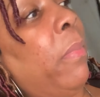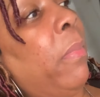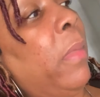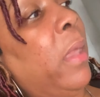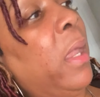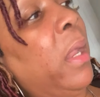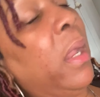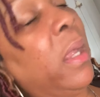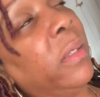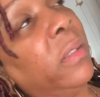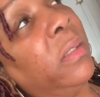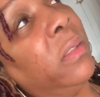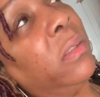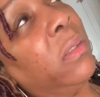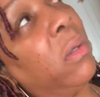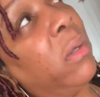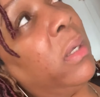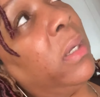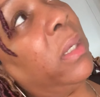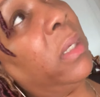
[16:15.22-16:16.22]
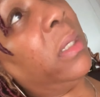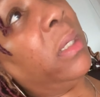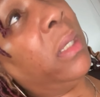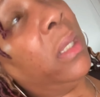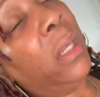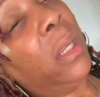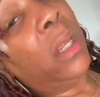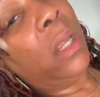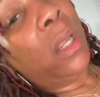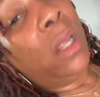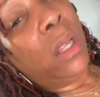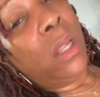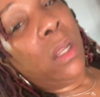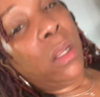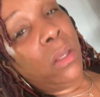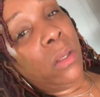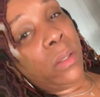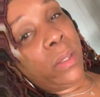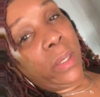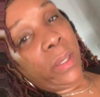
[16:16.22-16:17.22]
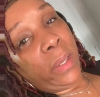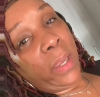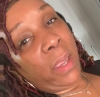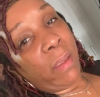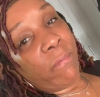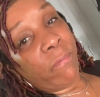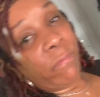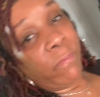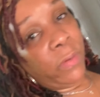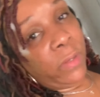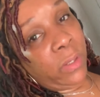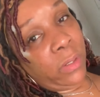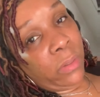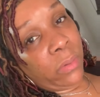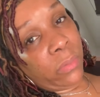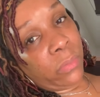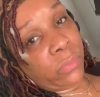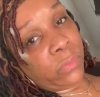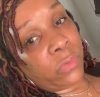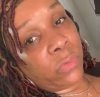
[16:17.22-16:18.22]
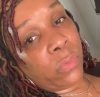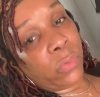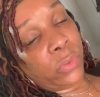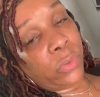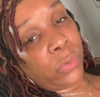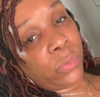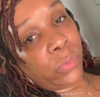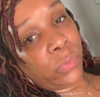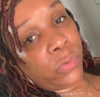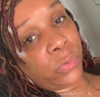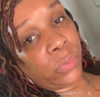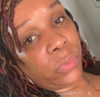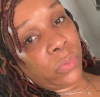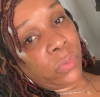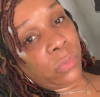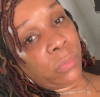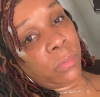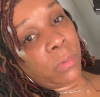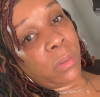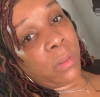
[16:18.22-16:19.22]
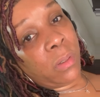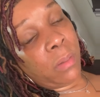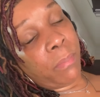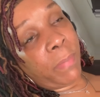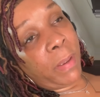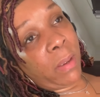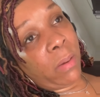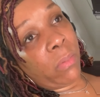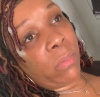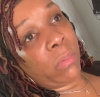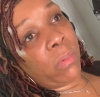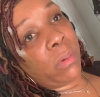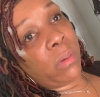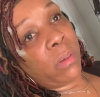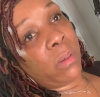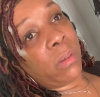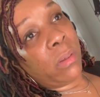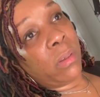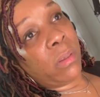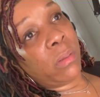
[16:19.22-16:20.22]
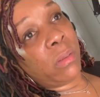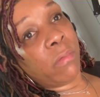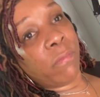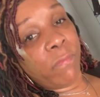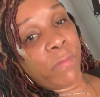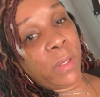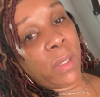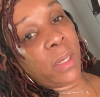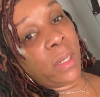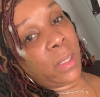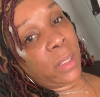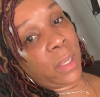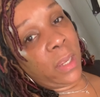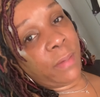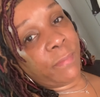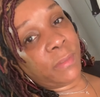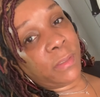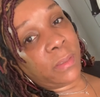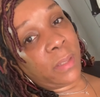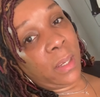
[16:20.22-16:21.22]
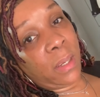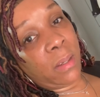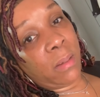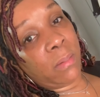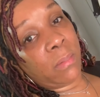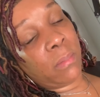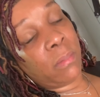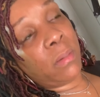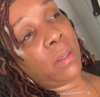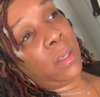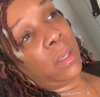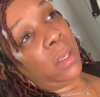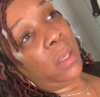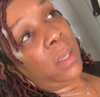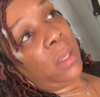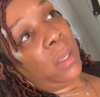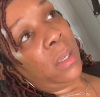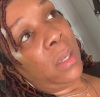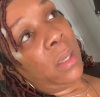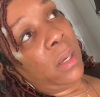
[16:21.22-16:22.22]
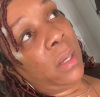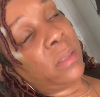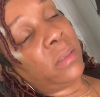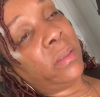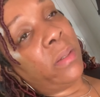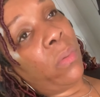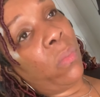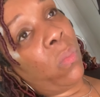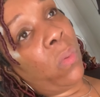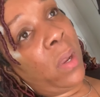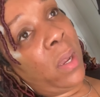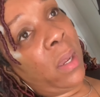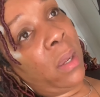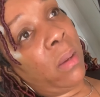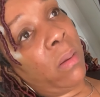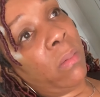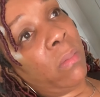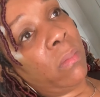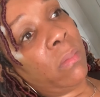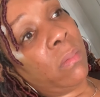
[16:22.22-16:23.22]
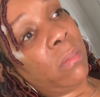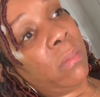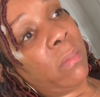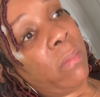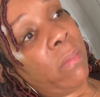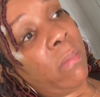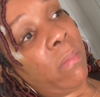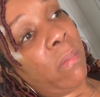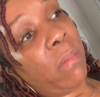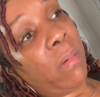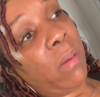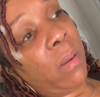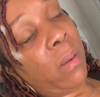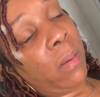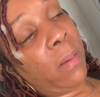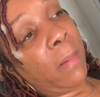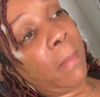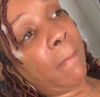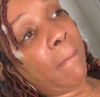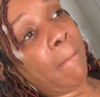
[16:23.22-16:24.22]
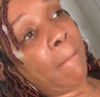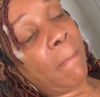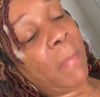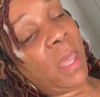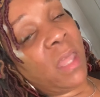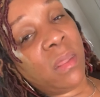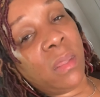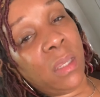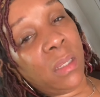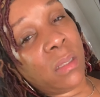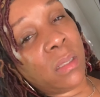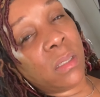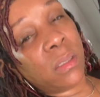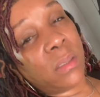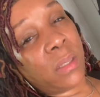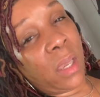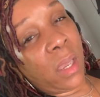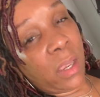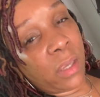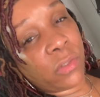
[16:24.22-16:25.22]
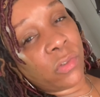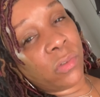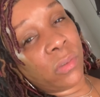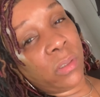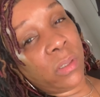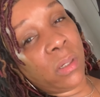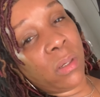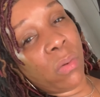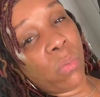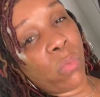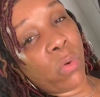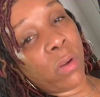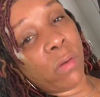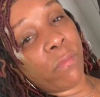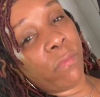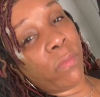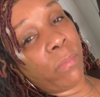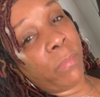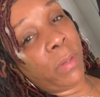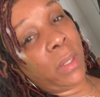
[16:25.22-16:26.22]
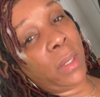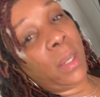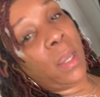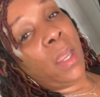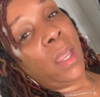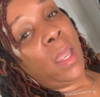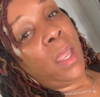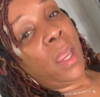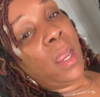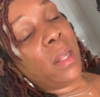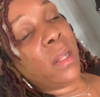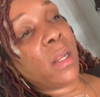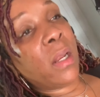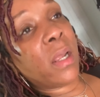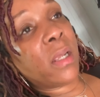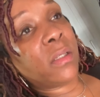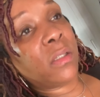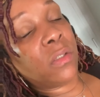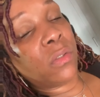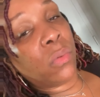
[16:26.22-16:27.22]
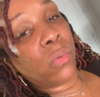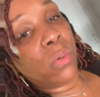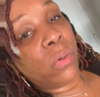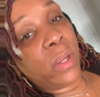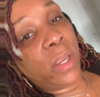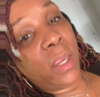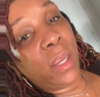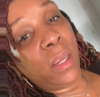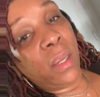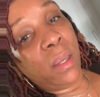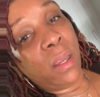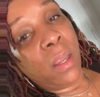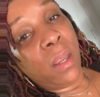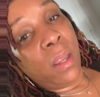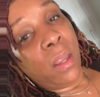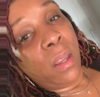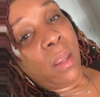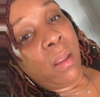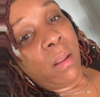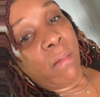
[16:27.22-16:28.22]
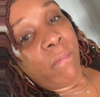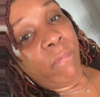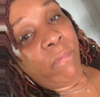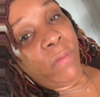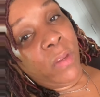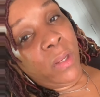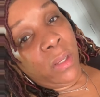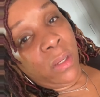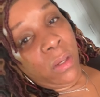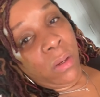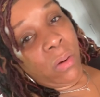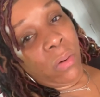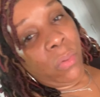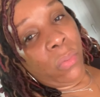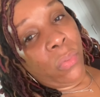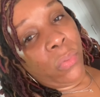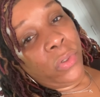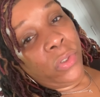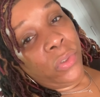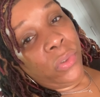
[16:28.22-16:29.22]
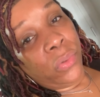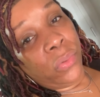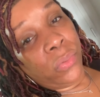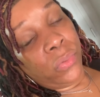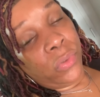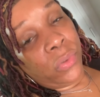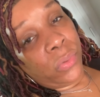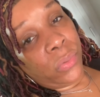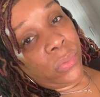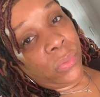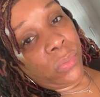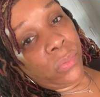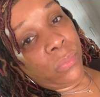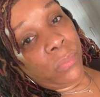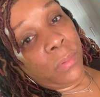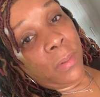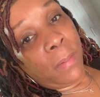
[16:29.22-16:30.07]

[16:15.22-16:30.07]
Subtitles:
and I started looking at videos on YouTube about the vegan lifestyle. And I said, wow, I think this actually can work for me. And then I saw a video on YouTube.